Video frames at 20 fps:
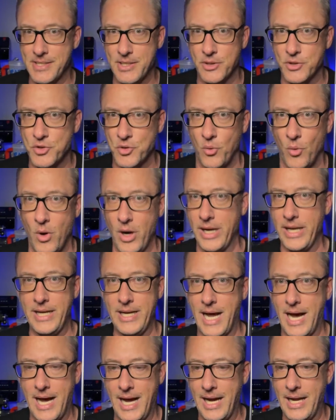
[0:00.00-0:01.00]
There are
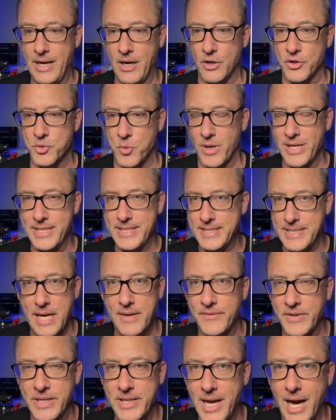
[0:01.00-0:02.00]

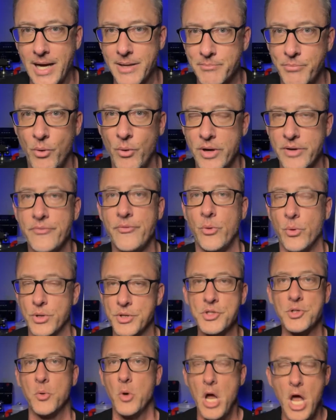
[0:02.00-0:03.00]
27 9.4.
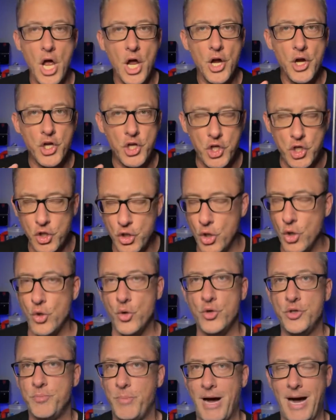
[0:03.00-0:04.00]
So
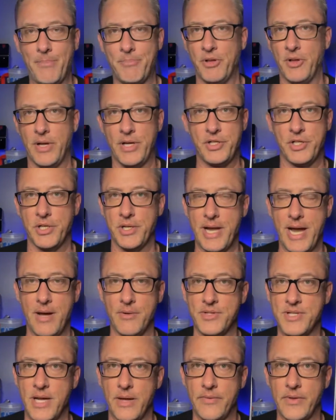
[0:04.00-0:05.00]
huge population
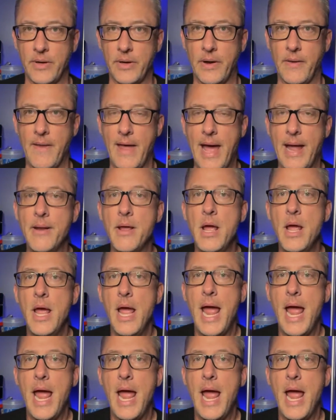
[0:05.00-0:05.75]
counts out there on that.